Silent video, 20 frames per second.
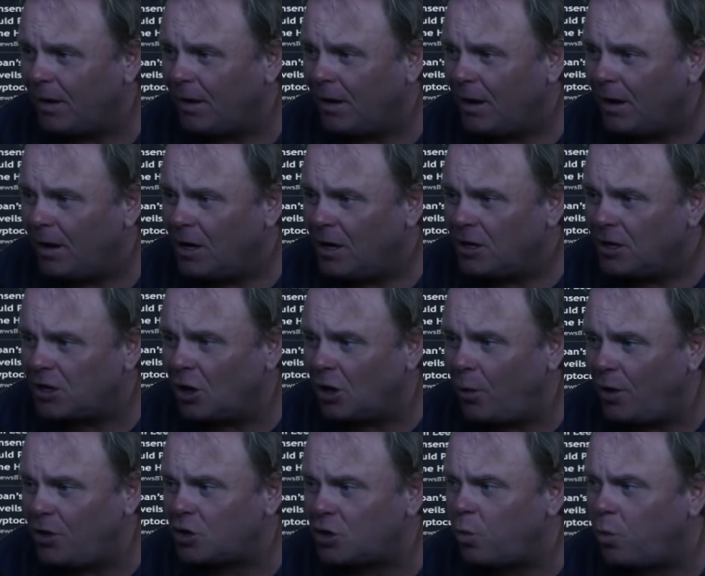So we
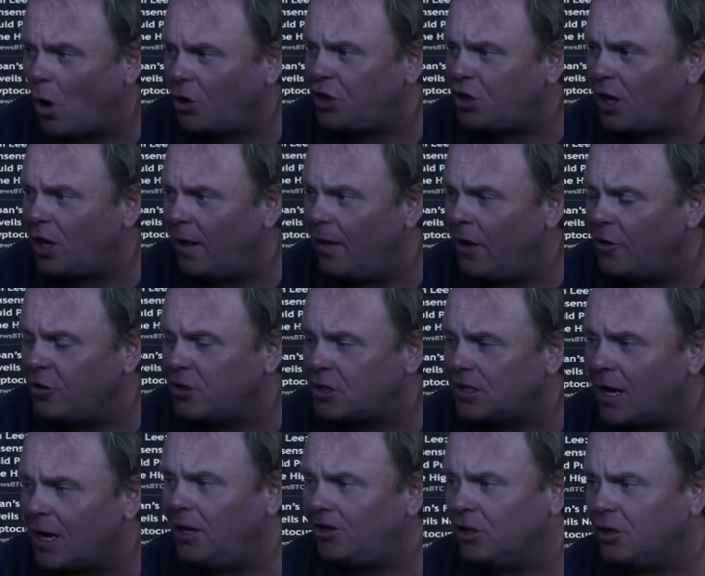just watch it in those
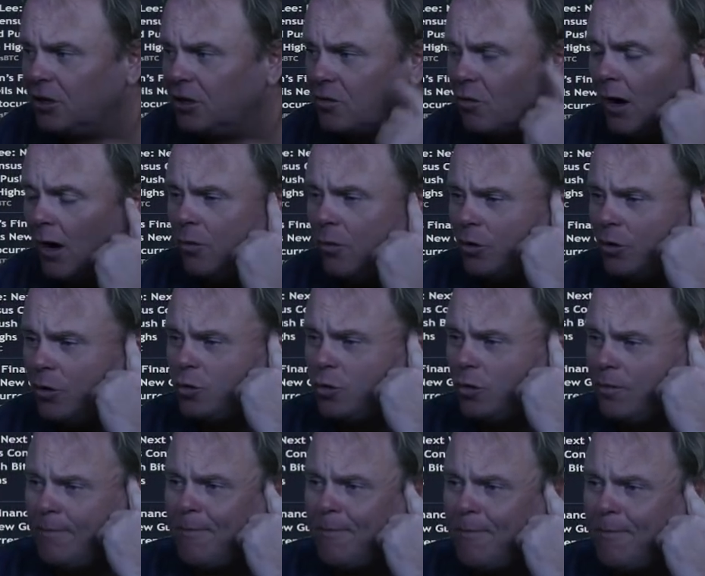stages, right, which would be
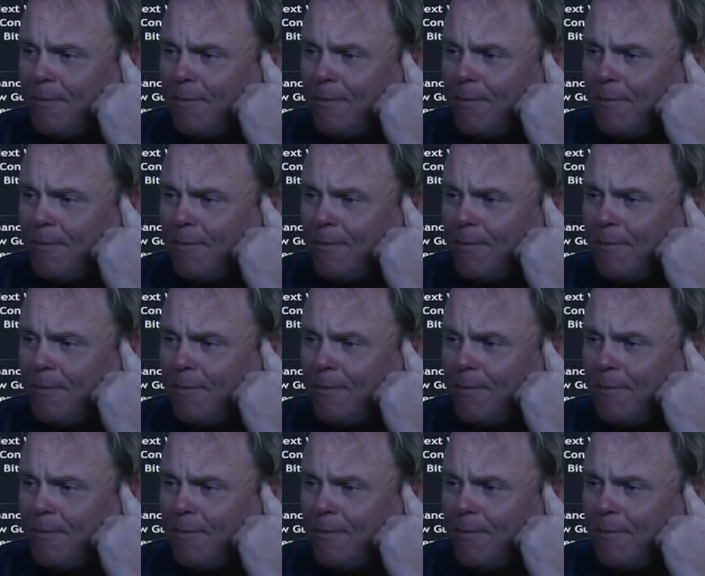back down at